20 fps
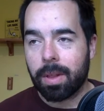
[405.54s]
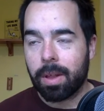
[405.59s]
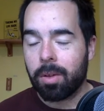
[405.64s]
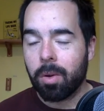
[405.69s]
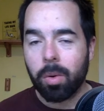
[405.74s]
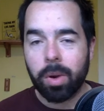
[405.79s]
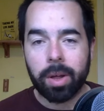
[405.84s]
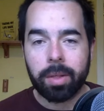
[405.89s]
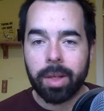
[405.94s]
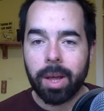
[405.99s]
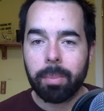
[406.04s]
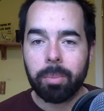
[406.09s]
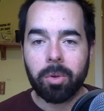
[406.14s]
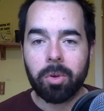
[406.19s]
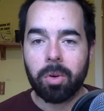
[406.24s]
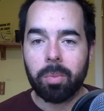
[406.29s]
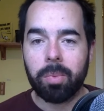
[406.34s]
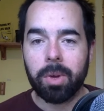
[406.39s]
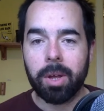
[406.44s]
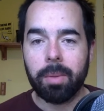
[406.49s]
don't accept
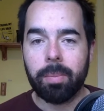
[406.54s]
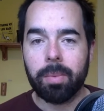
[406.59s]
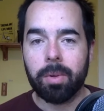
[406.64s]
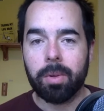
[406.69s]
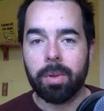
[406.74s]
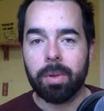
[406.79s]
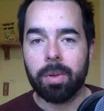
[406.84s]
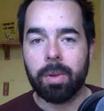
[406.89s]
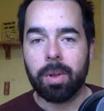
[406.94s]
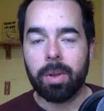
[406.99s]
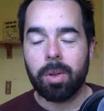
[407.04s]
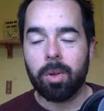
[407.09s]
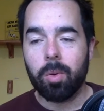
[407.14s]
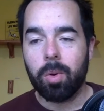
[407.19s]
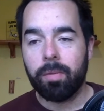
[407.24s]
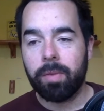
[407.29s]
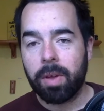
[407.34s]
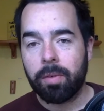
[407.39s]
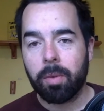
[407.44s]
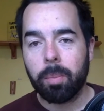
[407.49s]
other people who
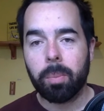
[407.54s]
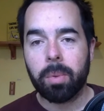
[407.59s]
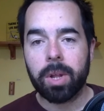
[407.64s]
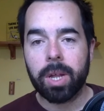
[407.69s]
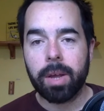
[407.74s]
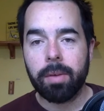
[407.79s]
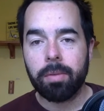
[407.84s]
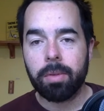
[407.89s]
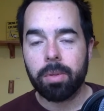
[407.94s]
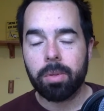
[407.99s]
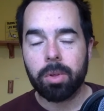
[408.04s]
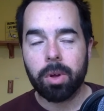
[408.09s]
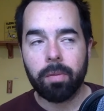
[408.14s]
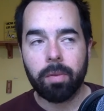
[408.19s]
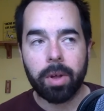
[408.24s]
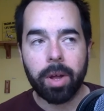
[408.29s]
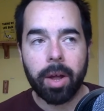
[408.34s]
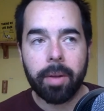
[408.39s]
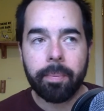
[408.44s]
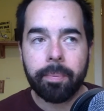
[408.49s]
have different beliefs and stuff
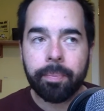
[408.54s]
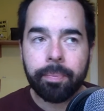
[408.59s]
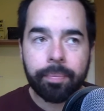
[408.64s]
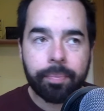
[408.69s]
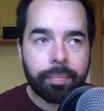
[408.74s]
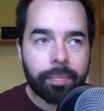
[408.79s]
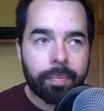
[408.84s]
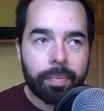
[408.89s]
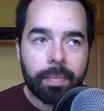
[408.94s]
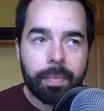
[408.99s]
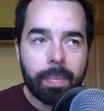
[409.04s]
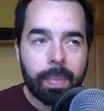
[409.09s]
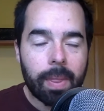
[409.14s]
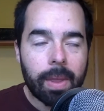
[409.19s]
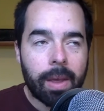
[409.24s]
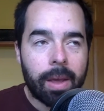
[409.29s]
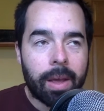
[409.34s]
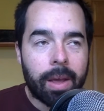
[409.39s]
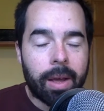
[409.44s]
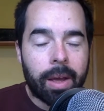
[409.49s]
like
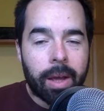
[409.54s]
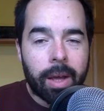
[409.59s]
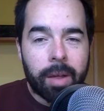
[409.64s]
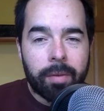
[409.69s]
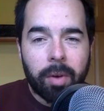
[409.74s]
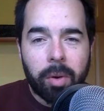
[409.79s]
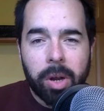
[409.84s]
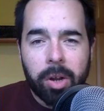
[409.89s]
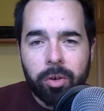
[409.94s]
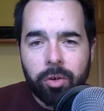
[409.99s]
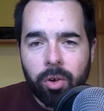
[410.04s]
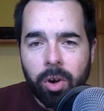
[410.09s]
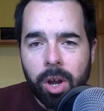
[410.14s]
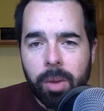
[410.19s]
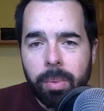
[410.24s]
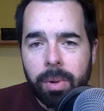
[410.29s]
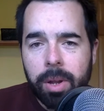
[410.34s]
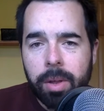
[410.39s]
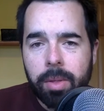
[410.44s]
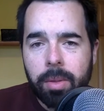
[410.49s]
that. It's very
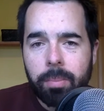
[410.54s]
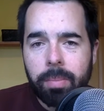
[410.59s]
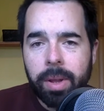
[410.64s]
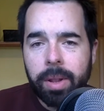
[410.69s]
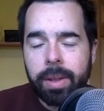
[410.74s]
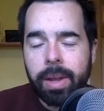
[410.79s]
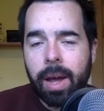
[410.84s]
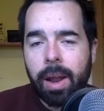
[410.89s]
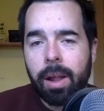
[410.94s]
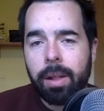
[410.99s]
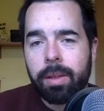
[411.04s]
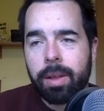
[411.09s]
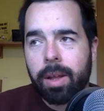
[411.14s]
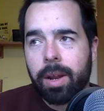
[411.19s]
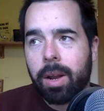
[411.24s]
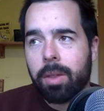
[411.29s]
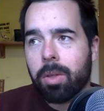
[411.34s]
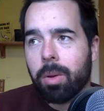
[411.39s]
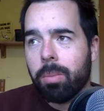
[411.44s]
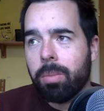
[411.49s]
tribalism mentality,
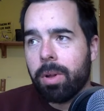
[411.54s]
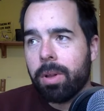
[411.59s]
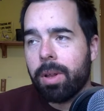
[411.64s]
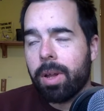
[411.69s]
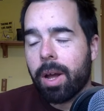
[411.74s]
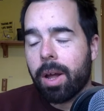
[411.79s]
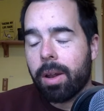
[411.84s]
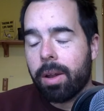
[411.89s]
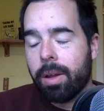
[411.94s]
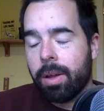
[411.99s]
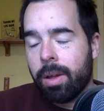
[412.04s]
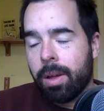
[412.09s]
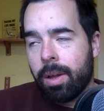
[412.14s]
and that's something that